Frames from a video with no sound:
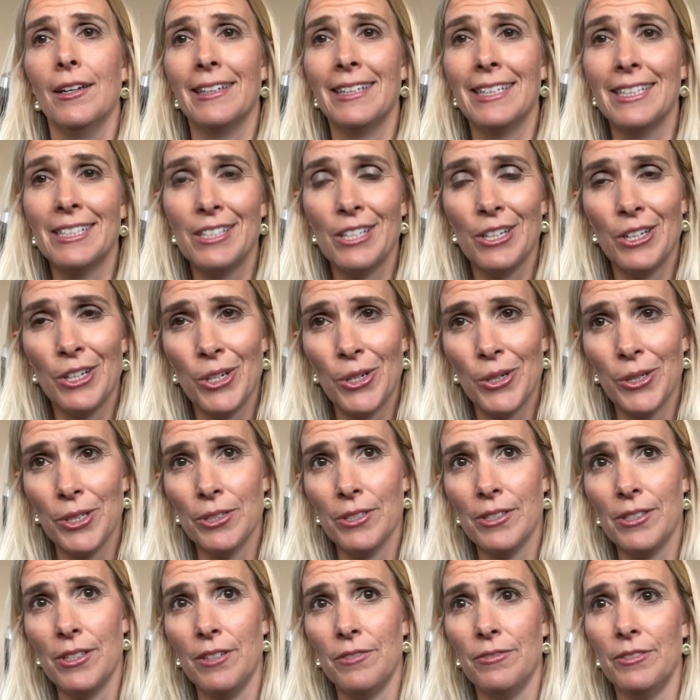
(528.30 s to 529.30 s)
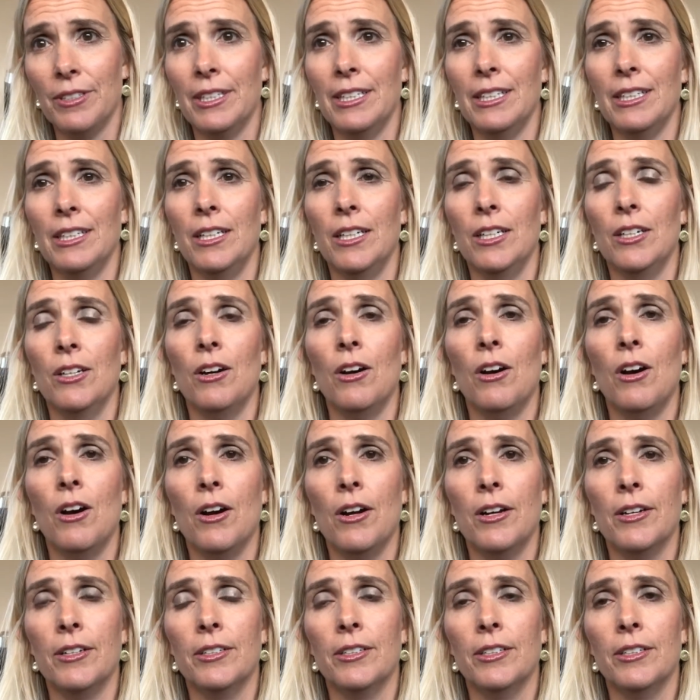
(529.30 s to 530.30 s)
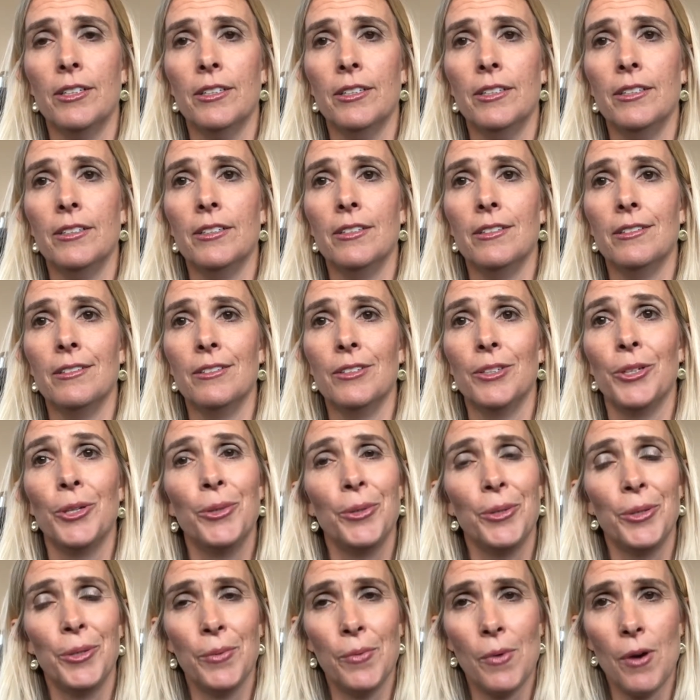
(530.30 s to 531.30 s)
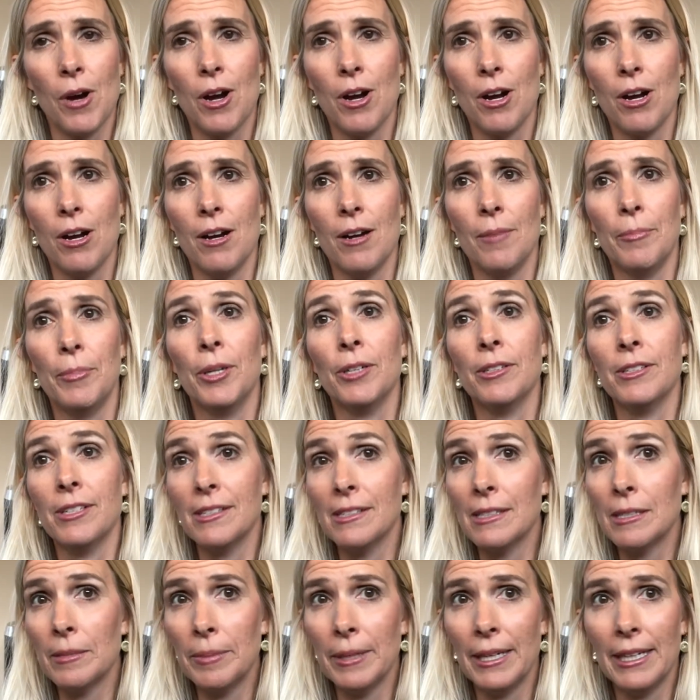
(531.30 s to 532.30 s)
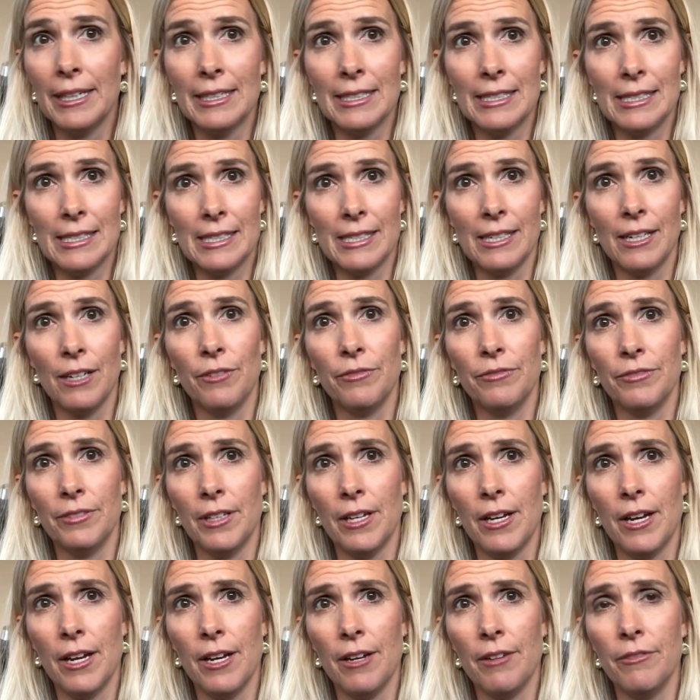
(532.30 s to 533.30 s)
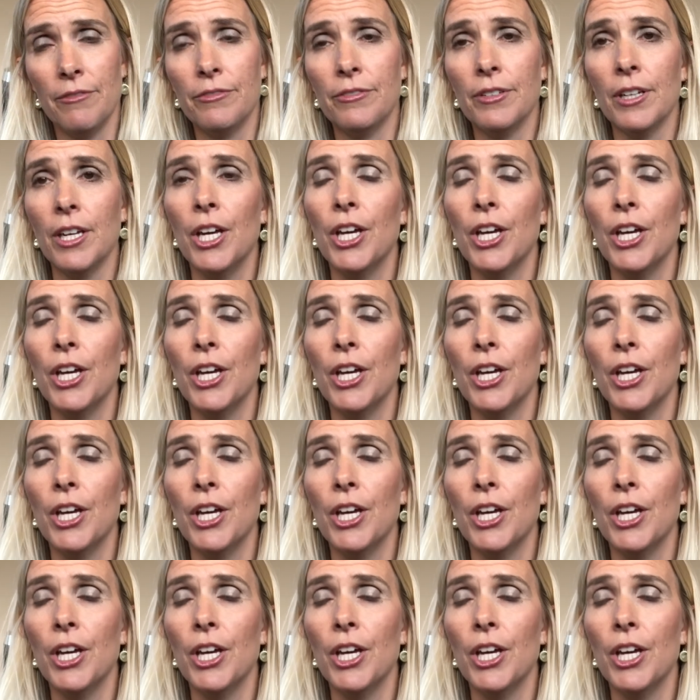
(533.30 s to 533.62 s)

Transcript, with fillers: Get to know yourself again. Honor who you are, participate in self love,